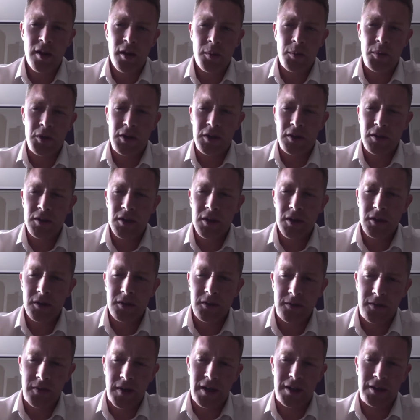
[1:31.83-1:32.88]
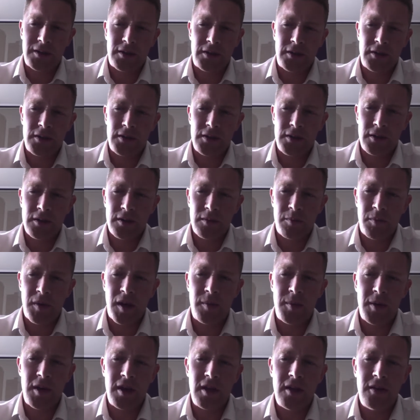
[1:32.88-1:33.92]
But internal factors may
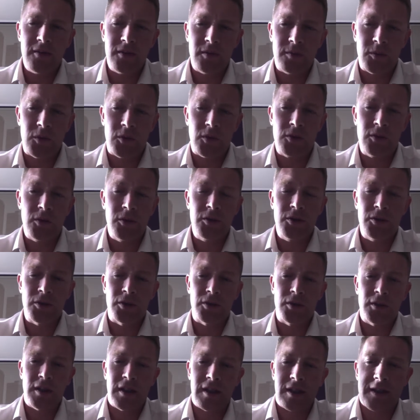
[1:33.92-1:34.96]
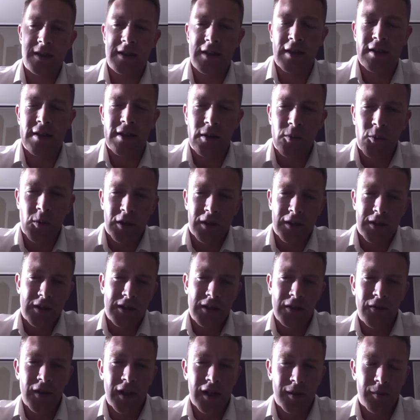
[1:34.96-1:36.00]
be even more crucial in assessing one's
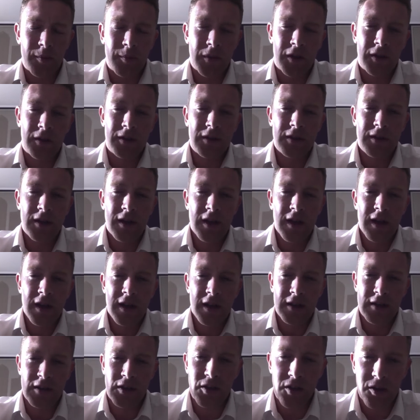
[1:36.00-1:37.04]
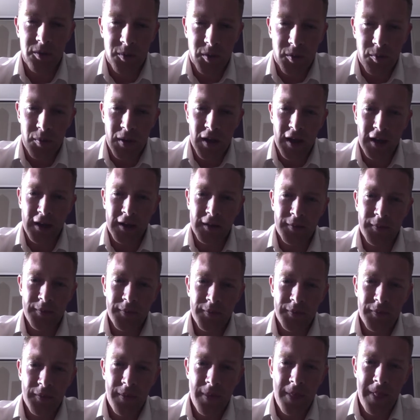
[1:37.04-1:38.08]
development as a human being.
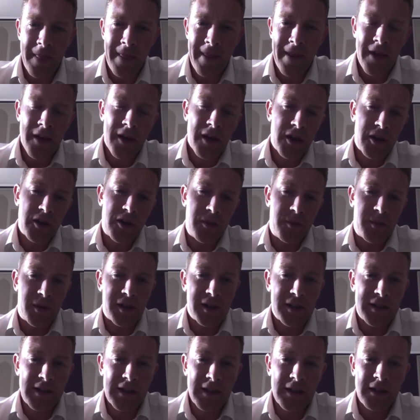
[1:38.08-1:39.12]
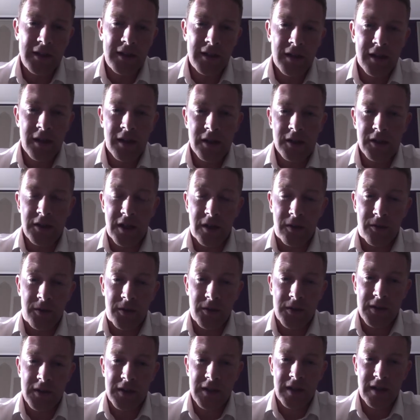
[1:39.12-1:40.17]
Humility,
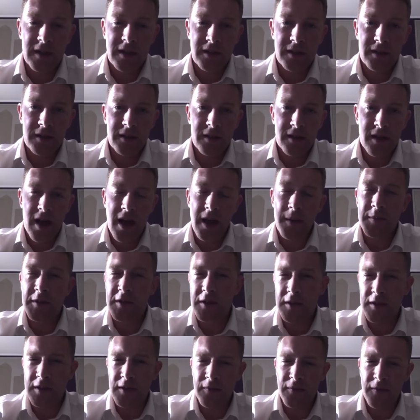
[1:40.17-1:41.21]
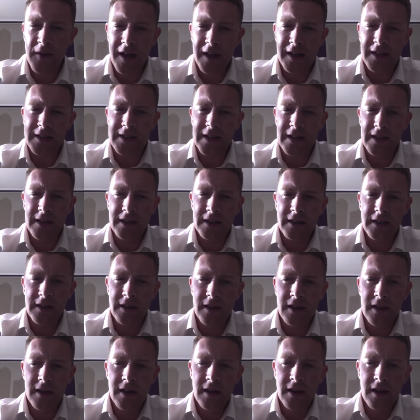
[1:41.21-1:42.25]
generosity, absence of vanity,
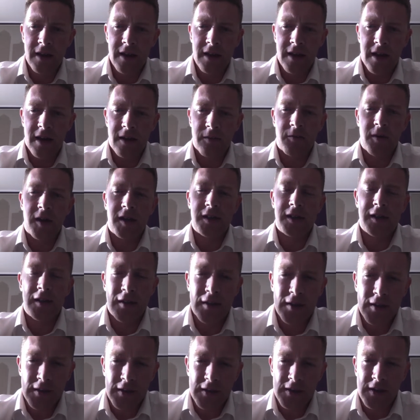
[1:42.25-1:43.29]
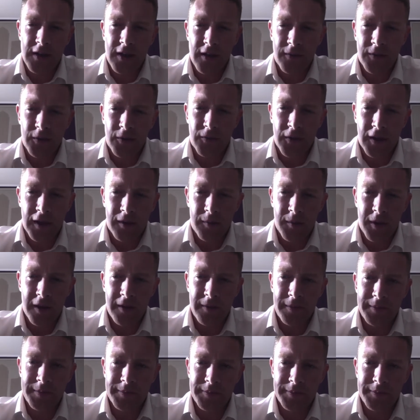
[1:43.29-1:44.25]
and readiness to serve your fellow men.